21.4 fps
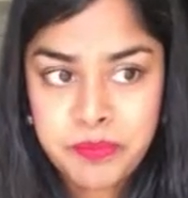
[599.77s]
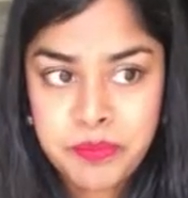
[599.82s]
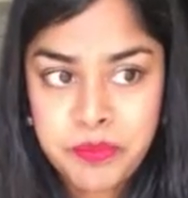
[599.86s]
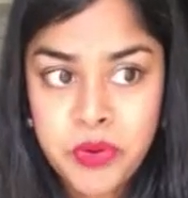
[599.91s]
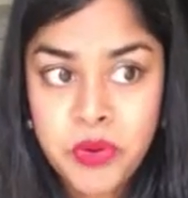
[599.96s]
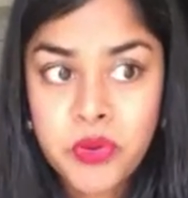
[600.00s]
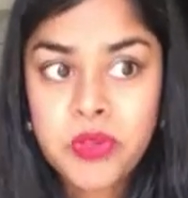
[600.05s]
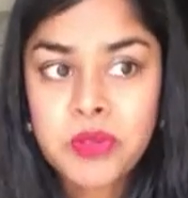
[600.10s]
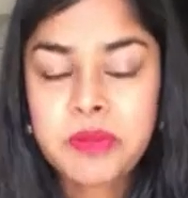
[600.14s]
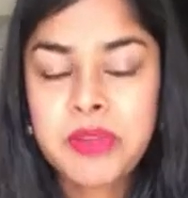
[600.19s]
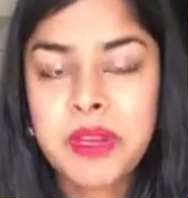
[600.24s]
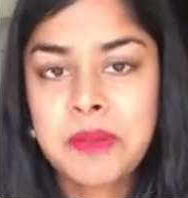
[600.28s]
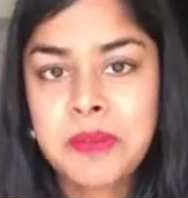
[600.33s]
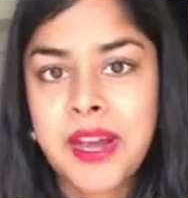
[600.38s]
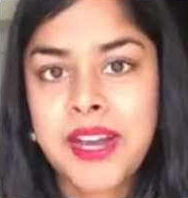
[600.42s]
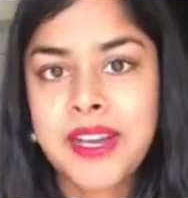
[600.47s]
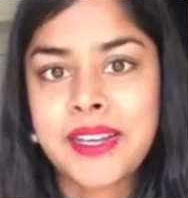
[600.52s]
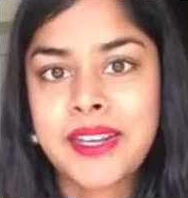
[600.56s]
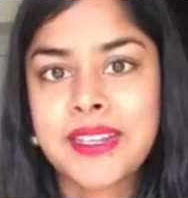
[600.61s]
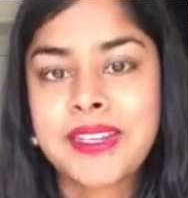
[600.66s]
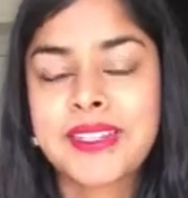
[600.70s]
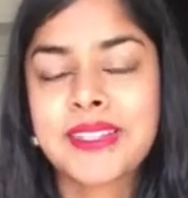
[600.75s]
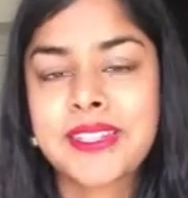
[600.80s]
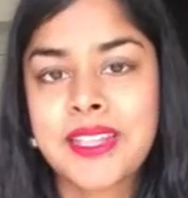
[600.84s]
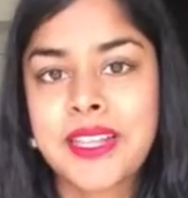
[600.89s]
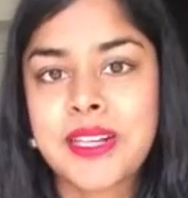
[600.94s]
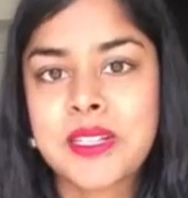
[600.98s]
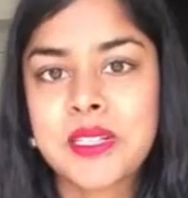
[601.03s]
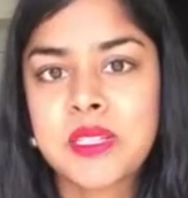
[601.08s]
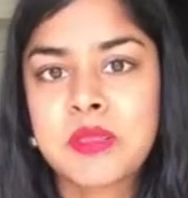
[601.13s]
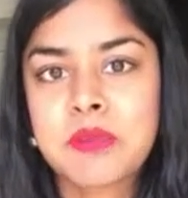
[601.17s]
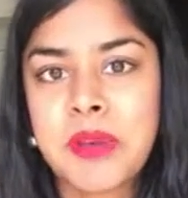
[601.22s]
pull me back into
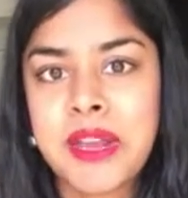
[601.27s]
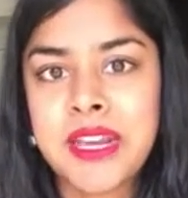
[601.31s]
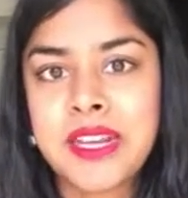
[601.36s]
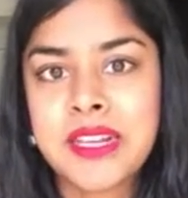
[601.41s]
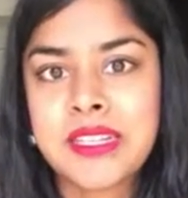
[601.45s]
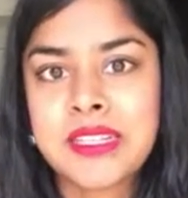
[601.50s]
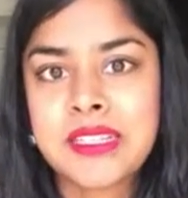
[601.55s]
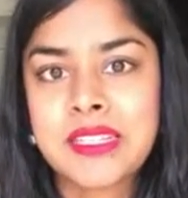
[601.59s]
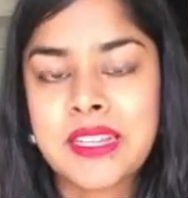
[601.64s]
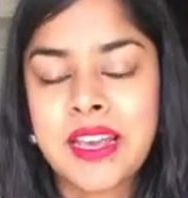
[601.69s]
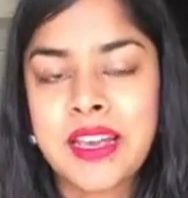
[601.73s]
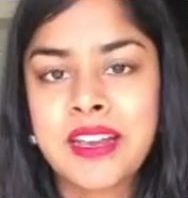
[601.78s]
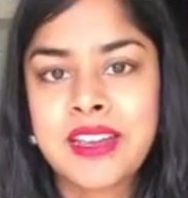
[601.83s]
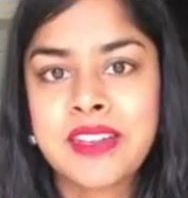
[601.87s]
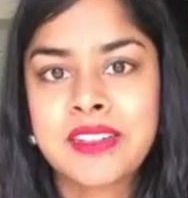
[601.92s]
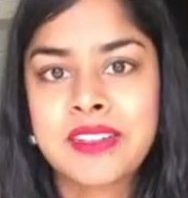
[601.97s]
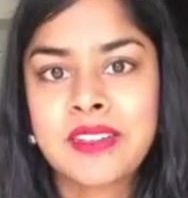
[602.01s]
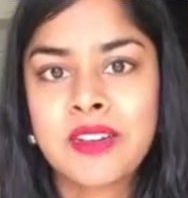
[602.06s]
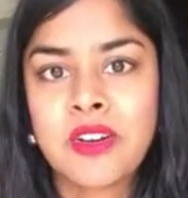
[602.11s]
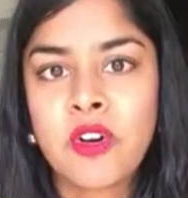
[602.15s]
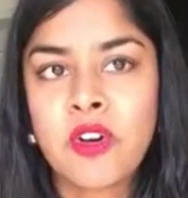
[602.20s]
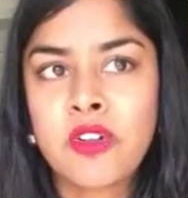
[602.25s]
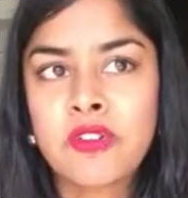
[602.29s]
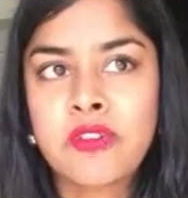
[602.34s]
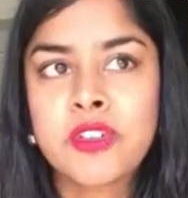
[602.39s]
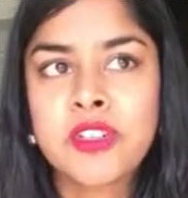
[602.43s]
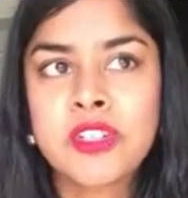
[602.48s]
that space. And over